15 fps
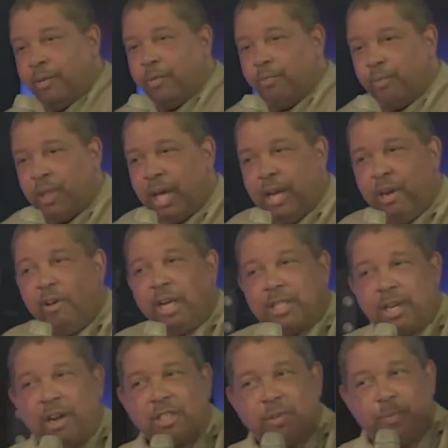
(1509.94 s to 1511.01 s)
I know I talk
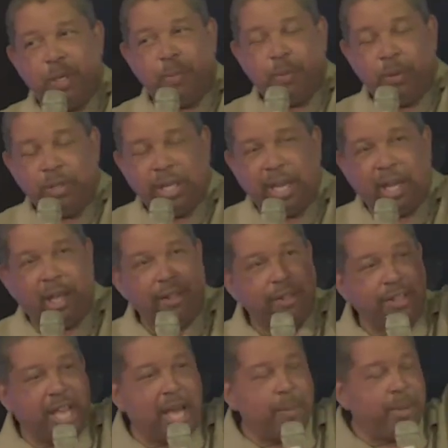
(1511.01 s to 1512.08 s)
to people and they all the
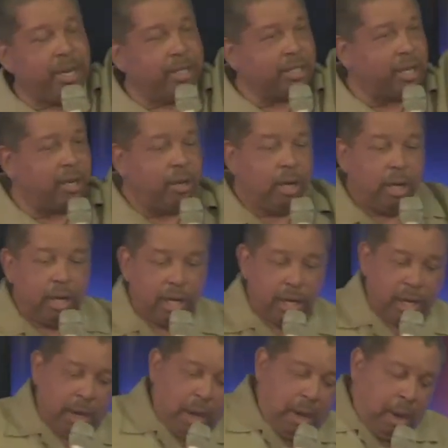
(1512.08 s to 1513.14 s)
time and they say,
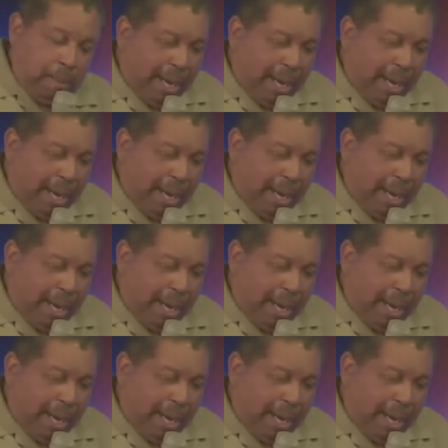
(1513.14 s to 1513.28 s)
Pastor